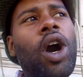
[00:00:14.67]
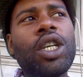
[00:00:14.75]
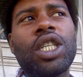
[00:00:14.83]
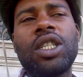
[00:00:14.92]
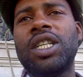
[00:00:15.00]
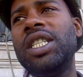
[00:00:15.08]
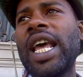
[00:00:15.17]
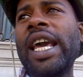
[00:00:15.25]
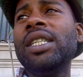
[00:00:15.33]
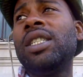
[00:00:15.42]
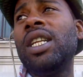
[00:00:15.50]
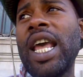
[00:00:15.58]
because
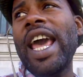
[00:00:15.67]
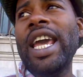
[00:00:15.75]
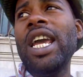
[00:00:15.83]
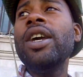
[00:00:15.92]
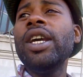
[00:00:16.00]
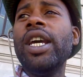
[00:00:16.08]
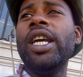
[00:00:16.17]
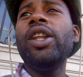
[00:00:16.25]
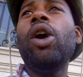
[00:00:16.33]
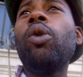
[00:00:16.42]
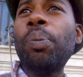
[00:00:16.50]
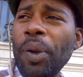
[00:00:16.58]
today is the day
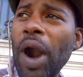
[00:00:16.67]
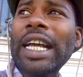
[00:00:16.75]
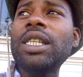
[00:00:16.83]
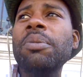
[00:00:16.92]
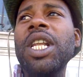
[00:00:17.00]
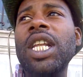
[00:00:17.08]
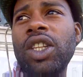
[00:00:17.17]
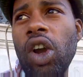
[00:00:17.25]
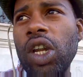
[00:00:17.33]
in approximately